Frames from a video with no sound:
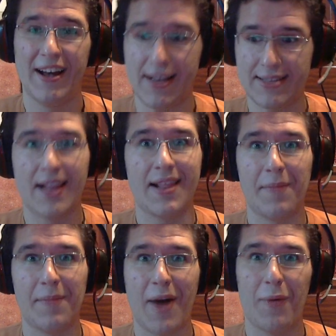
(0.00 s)
send them
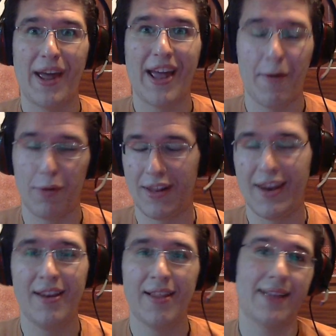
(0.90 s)
my way. I would
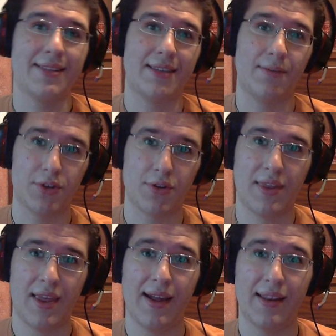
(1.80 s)
really like to see what you think,